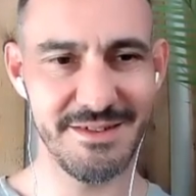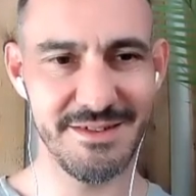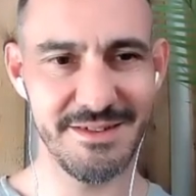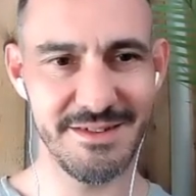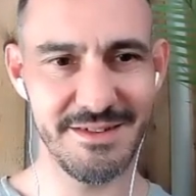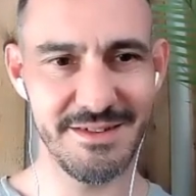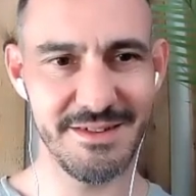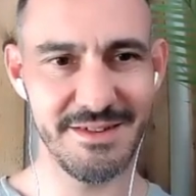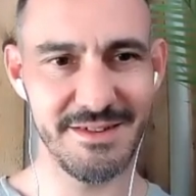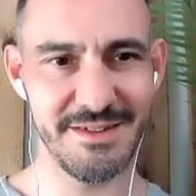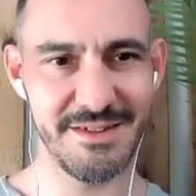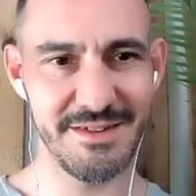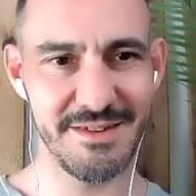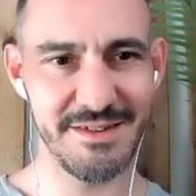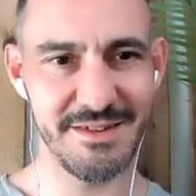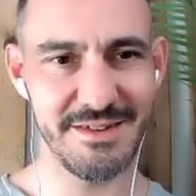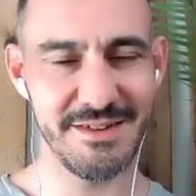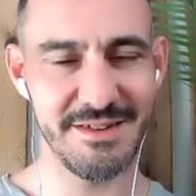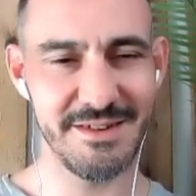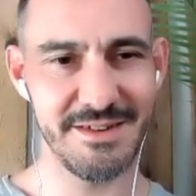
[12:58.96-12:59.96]

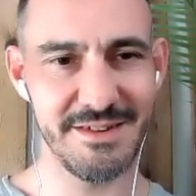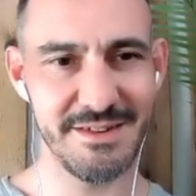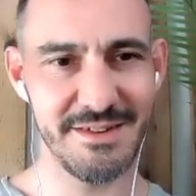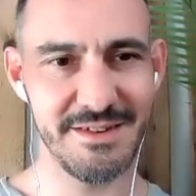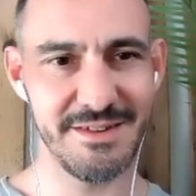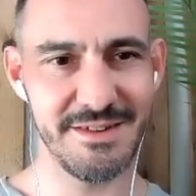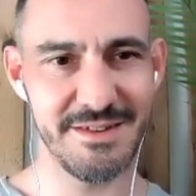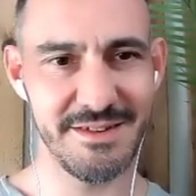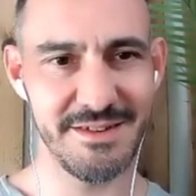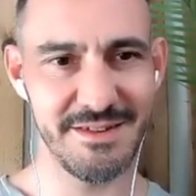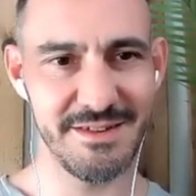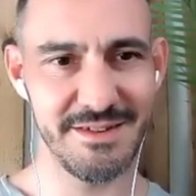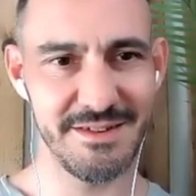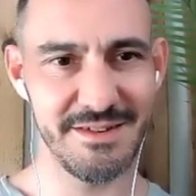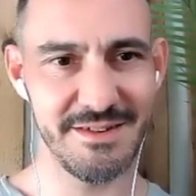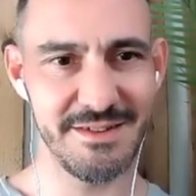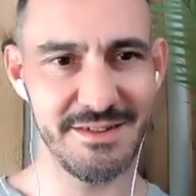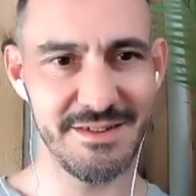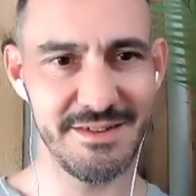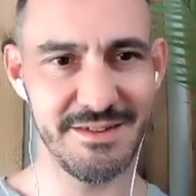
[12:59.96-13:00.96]

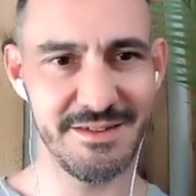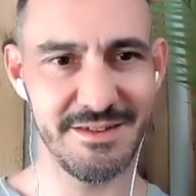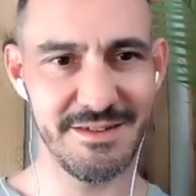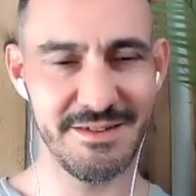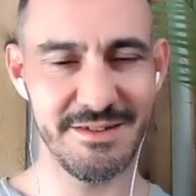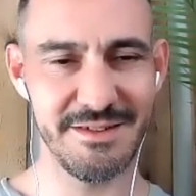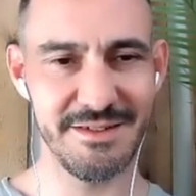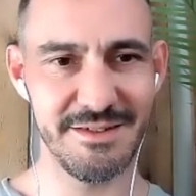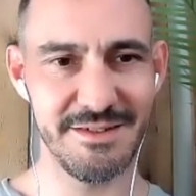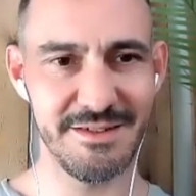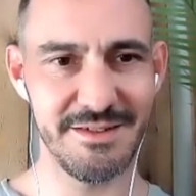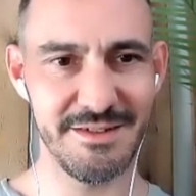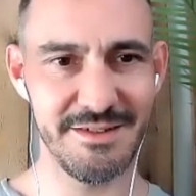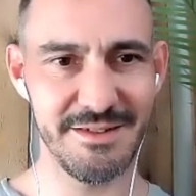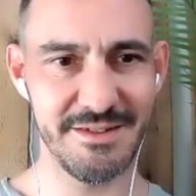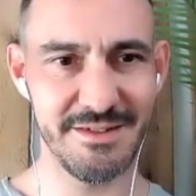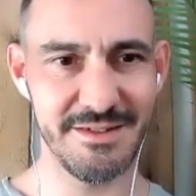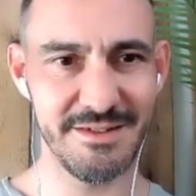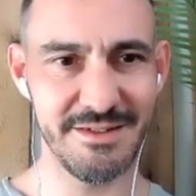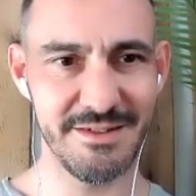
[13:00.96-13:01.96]

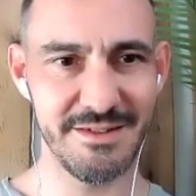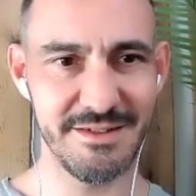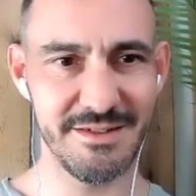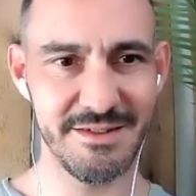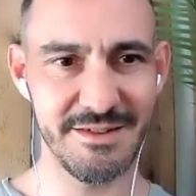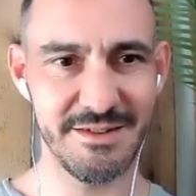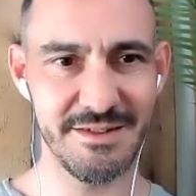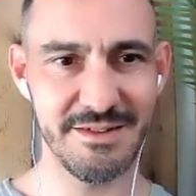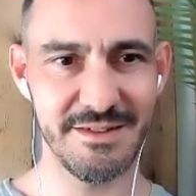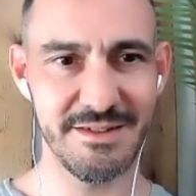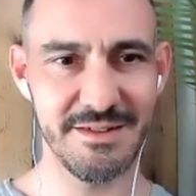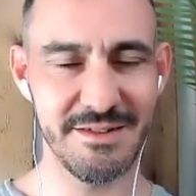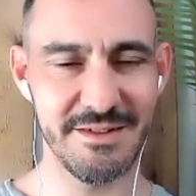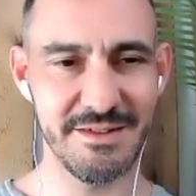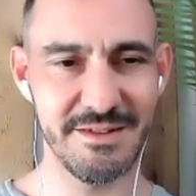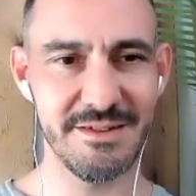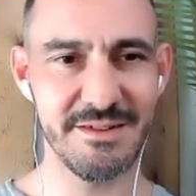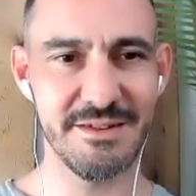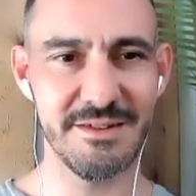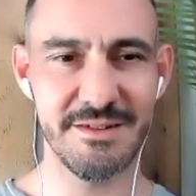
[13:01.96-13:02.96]

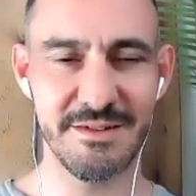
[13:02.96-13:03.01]
This person isn't speaking.